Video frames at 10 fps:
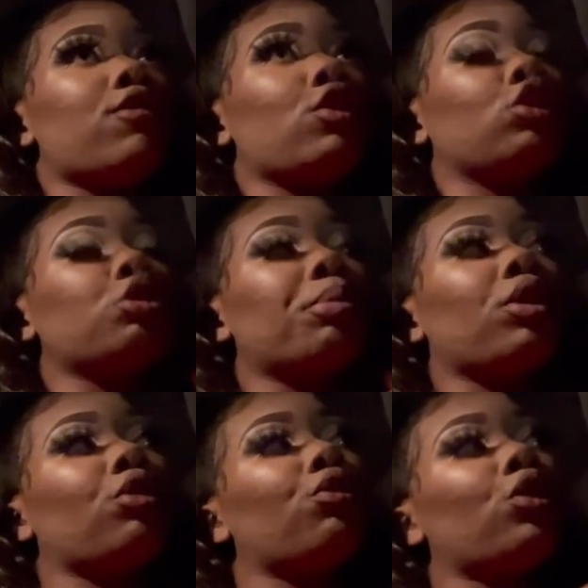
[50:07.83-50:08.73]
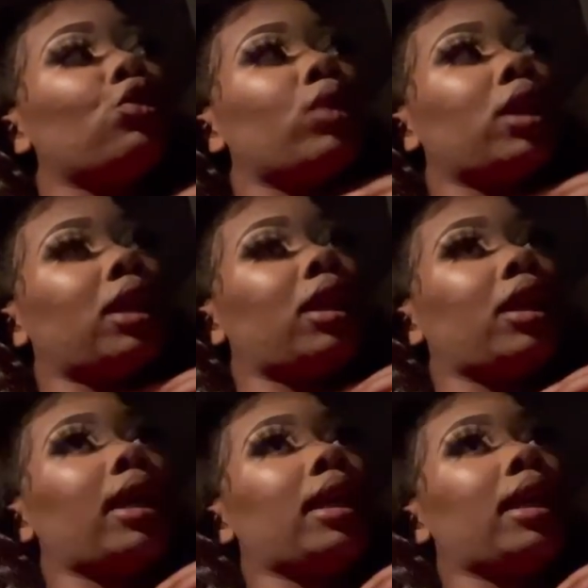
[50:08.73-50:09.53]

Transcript: if you're a stripper, you in Atlanta, and then